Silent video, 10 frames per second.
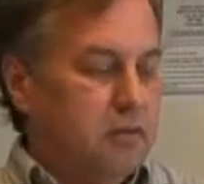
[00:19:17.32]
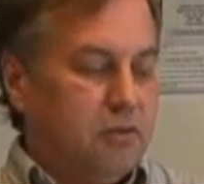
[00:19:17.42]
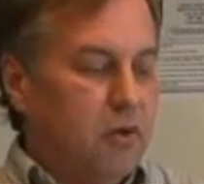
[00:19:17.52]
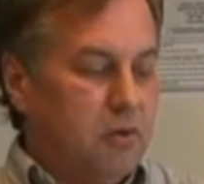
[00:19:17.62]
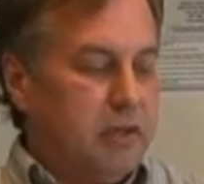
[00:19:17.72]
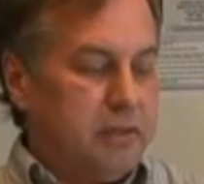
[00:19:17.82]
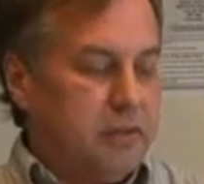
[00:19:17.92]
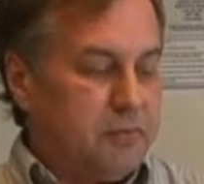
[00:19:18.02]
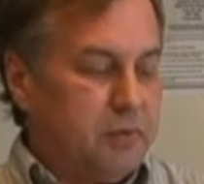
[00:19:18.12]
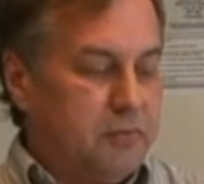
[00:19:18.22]
Don't let
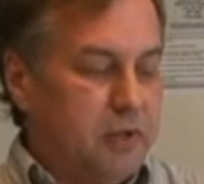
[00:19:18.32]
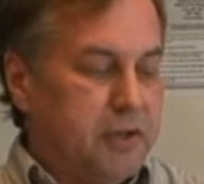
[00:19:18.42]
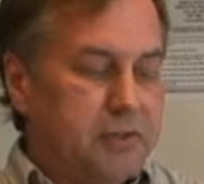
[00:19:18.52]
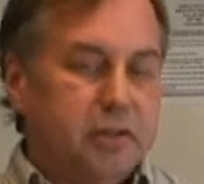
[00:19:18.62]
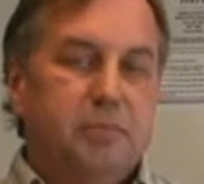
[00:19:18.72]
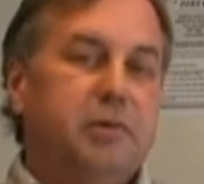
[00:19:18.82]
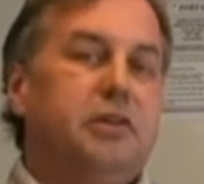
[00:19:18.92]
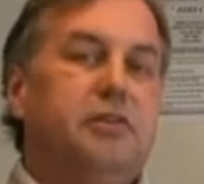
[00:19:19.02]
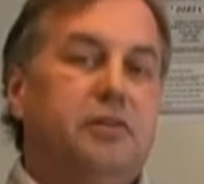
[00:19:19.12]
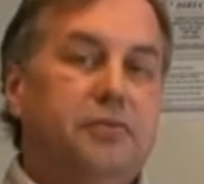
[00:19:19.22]
this one fluster you,
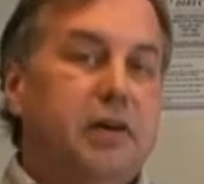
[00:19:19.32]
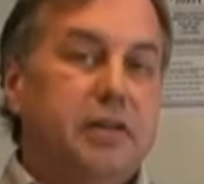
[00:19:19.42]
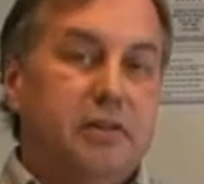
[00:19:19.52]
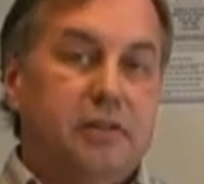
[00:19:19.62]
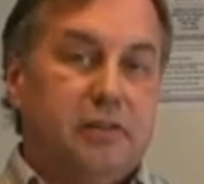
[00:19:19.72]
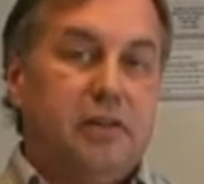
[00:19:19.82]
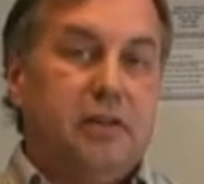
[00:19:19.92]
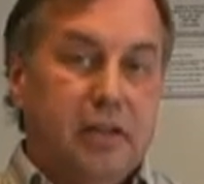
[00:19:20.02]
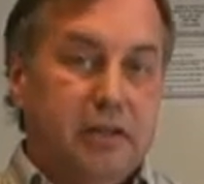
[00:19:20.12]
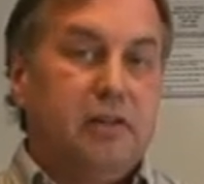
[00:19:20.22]
because you'll find that this is going
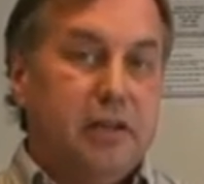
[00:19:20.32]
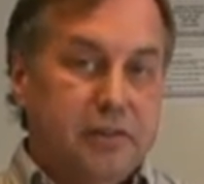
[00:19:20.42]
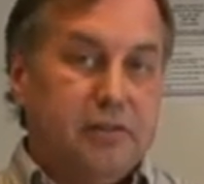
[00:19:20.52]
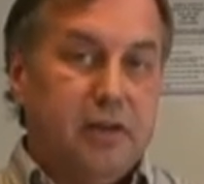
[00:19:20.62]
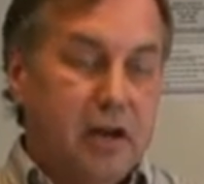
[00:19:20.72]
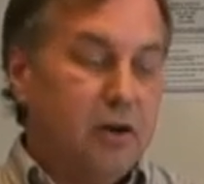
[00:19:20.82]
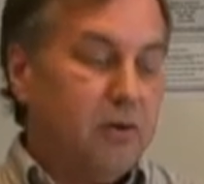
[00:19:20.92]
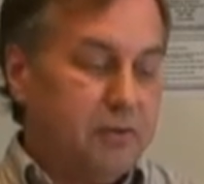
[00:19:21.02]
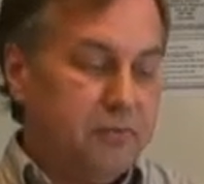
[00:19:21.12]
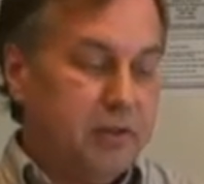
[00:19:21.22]
to take you less than an
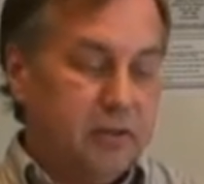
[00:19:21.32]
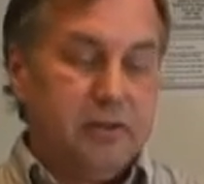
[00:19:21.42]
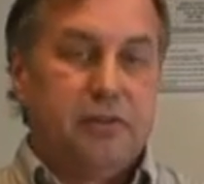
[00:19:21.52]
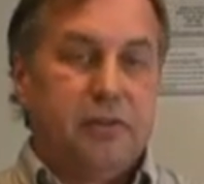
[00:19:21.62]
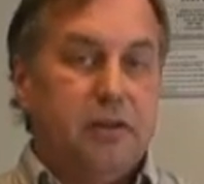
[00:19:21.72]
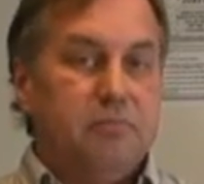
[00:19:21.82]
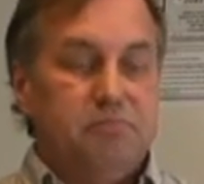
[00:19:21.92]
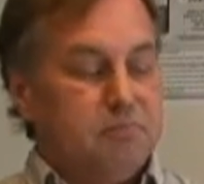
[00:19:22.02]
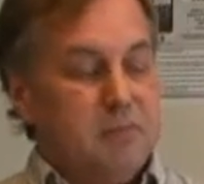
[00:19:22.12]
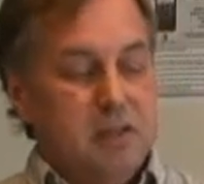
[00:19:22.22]
hour to figure this out.
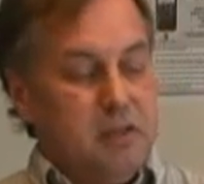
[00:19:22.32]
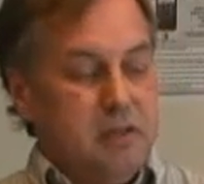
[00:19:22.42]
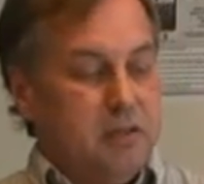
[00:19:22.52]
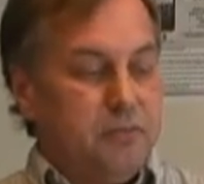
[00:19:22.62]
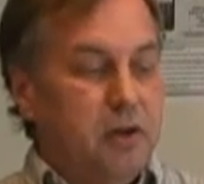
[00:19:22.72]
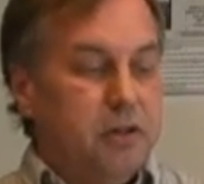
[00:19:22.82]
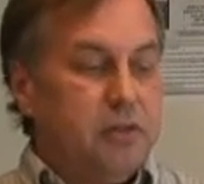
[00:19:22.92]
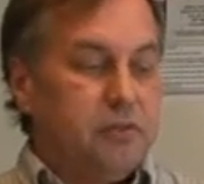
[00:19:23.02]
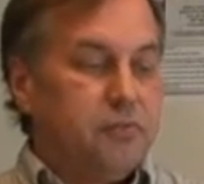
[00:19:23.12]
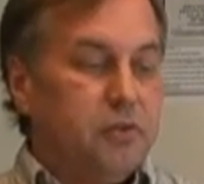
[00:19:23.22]
If all you
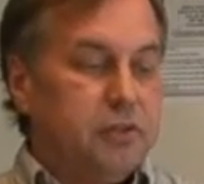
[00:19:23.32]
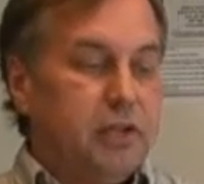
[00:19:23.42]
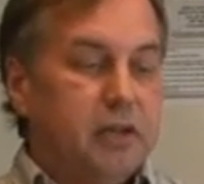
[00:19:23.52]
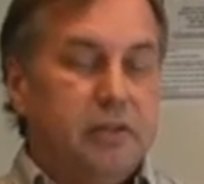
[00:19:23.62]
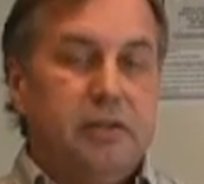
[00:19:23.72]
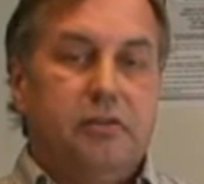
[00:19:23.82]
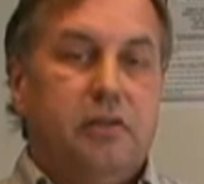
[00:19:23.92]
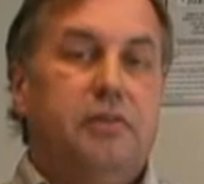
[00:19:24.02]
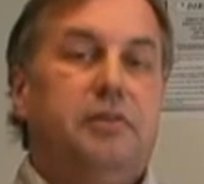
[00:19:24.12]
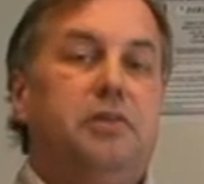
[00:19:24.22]
use it for is calculating
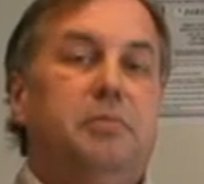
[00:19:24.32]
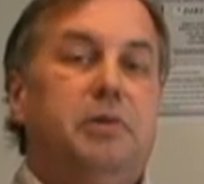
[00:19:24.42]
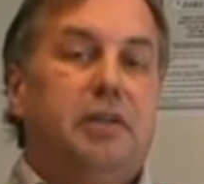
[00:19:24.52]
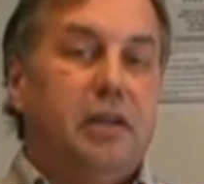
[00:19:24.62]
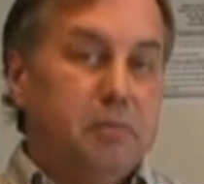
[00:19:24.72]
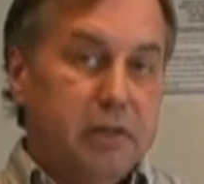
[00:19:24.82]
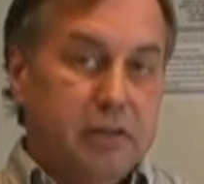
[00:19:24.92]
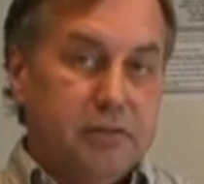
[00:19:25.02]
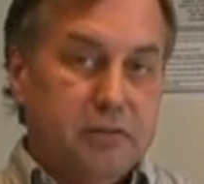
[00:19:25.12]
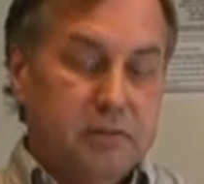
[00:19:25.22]
surveys, it'll be 10
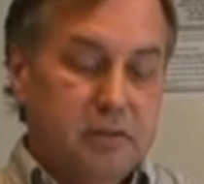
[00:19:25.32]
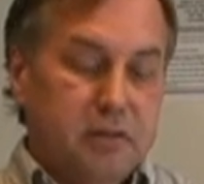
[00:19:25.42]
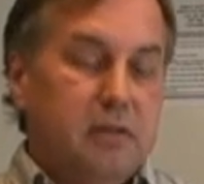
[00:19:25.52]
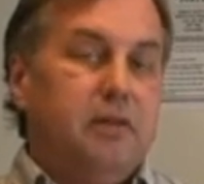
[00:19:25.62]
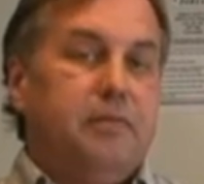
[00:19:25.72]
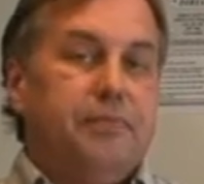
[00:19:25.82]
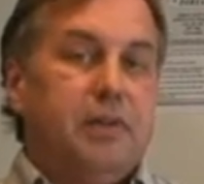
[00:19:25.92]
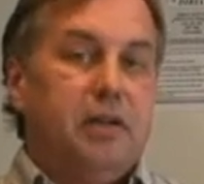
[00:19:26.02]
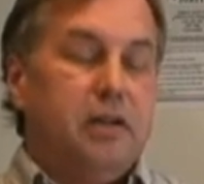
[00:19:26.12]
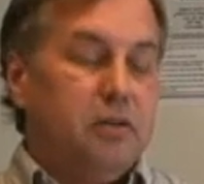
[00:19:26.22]
minutes.
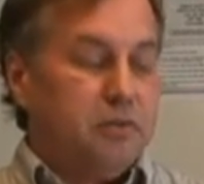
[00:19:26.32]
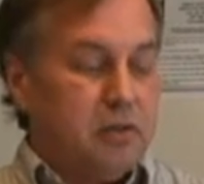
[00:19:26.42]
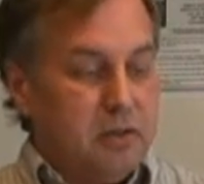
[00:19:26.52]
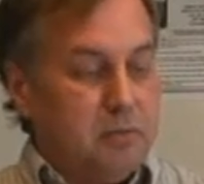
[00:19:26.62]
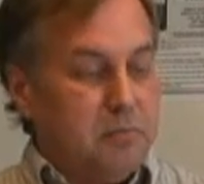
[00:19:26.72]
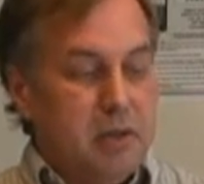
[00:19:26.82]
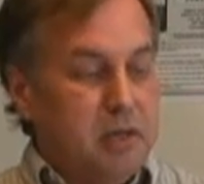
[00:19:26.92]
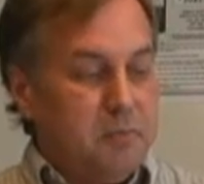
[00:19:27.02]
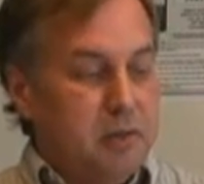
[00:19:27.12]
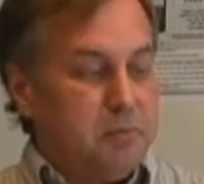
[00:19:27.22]
And I know that
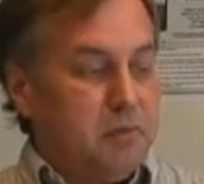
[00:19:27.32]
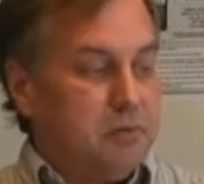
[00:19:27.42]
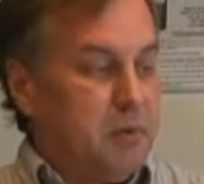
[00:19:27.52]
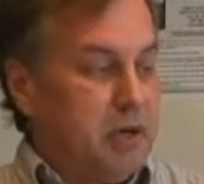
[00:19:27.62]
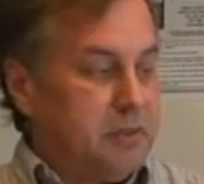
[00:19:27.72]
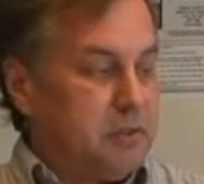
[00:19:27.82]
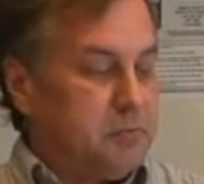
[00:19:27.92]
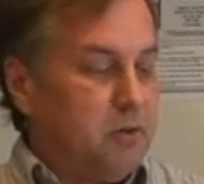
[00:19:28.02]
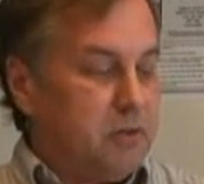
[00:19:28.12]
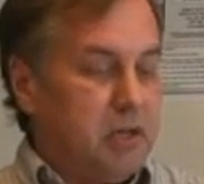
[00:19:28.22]
many people who have bought this
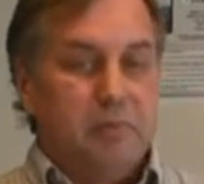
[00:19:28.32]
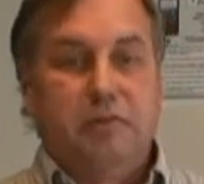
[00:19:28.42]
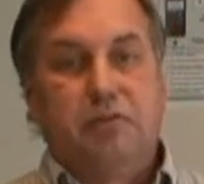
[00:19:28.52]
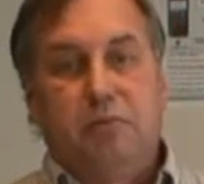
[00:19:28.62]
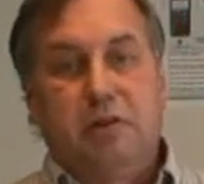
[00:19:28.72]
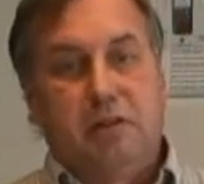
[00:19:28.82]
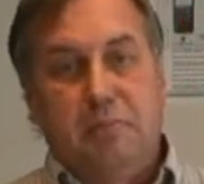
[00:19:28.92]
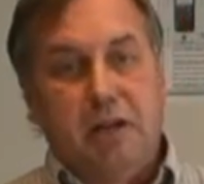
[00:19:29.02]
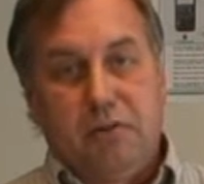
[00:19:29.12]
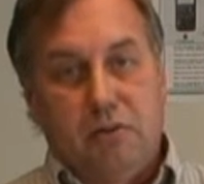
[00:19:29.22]
program have never read the
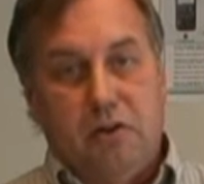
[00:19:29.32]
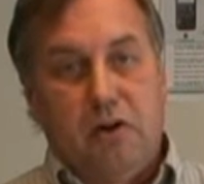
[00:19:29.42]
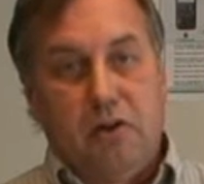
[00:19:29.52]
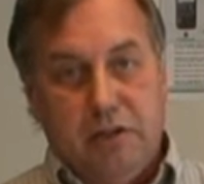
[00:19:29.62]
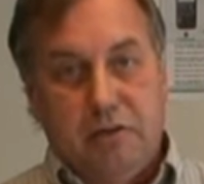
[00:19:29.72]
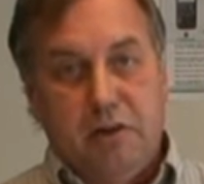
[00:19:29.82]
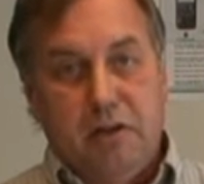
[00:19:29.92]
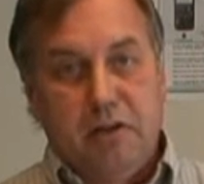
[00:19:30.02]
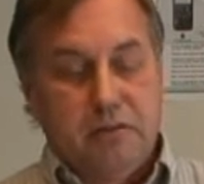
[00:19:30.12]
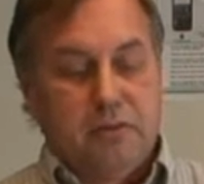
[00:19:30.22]
manual at all, and they run it.